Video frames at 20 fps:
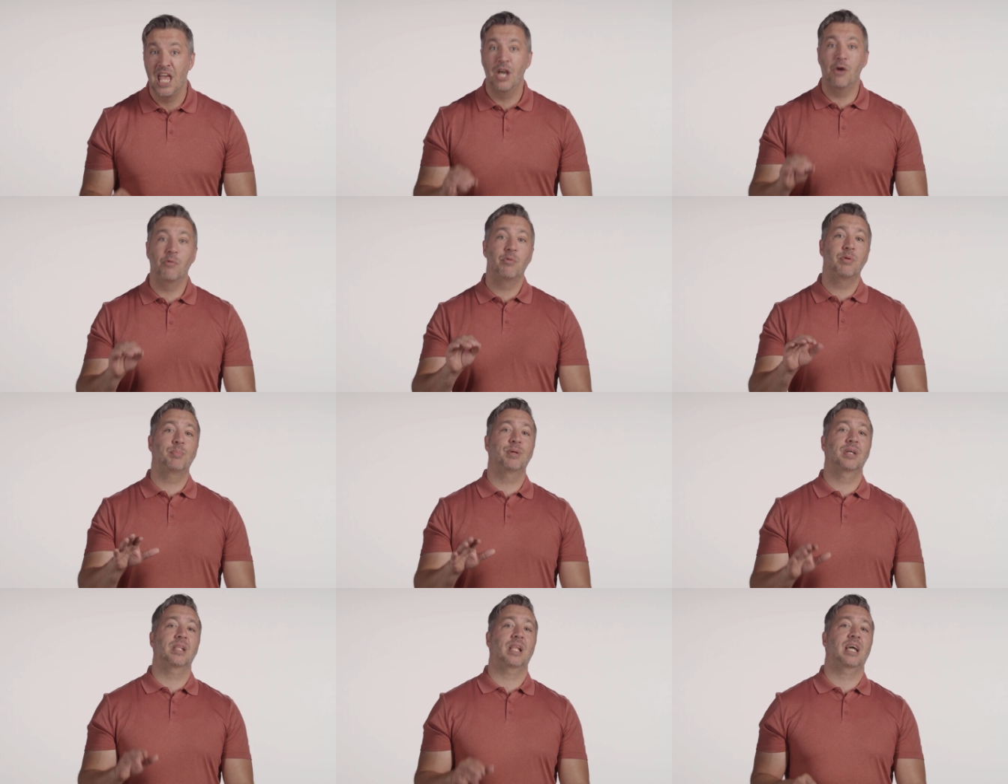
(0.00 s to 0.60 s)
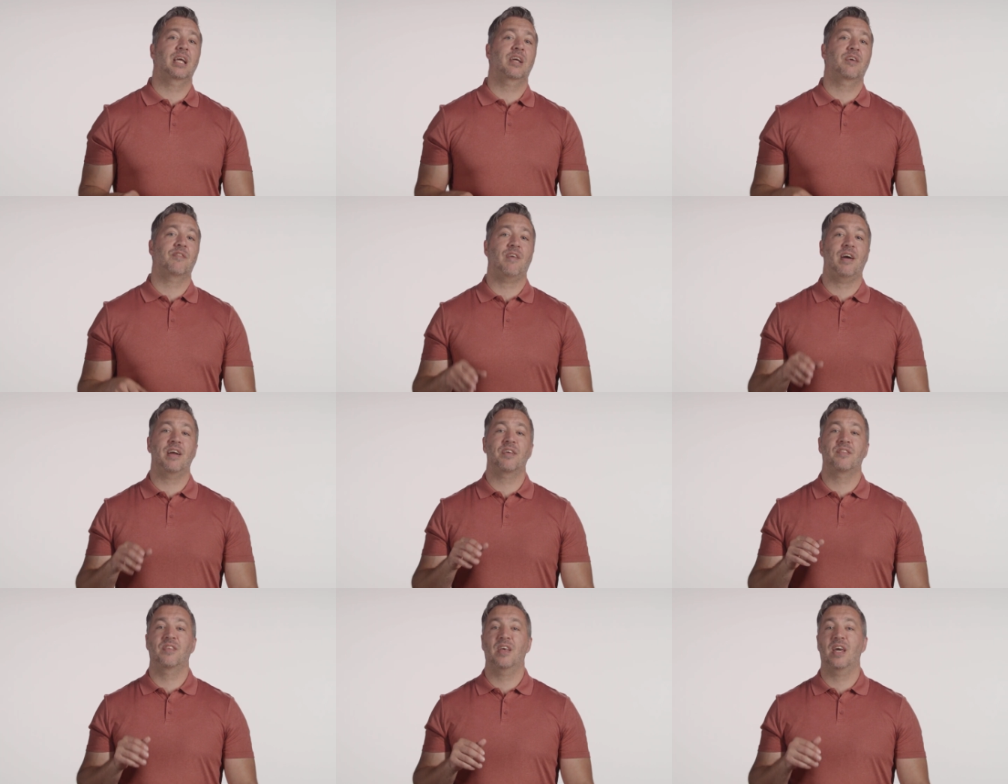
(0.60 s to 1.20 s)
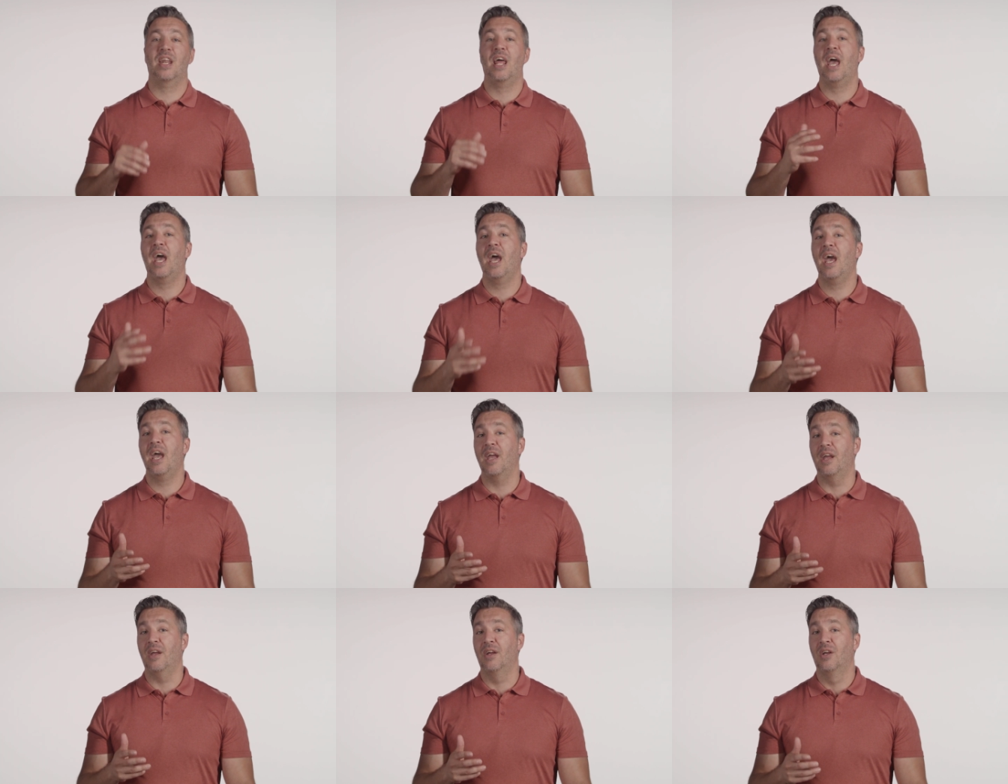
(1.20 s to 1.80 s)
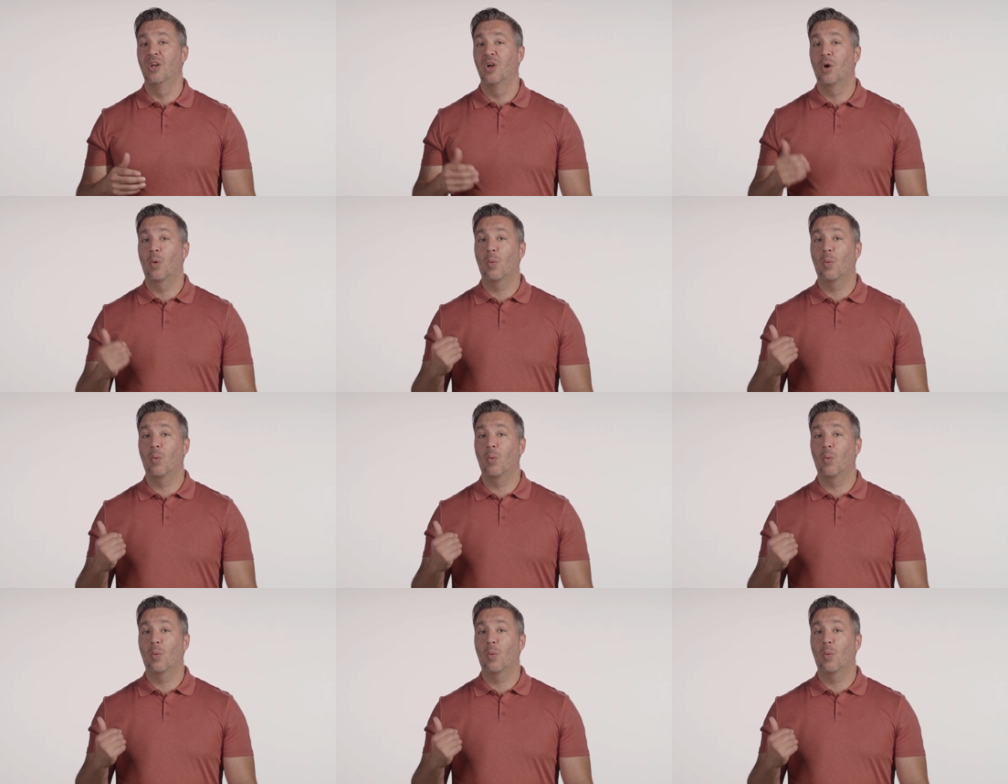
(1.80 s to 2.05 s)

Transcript: It would be like if I said, hey,